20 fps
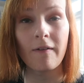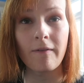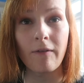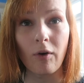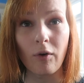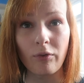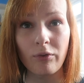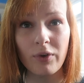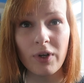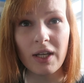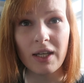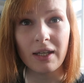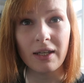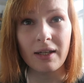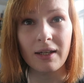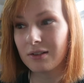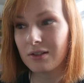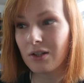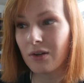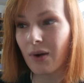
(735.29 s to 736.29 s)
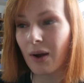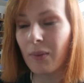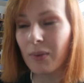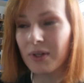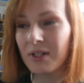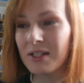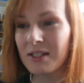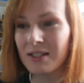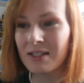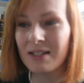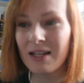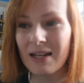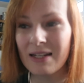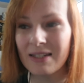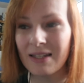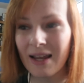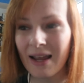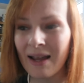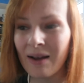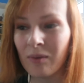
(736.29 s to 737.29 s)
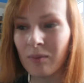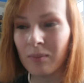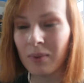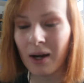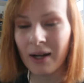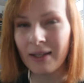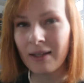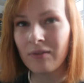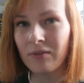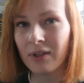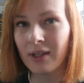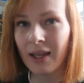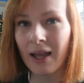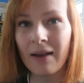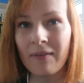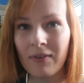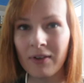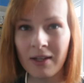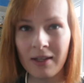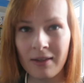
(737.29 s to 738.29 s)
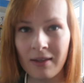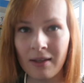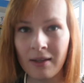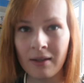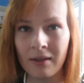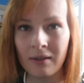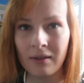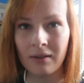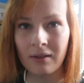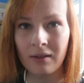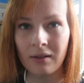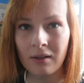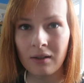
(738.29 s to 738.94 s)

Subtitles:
for free. So I wanted to test it out, but I didn't really have anything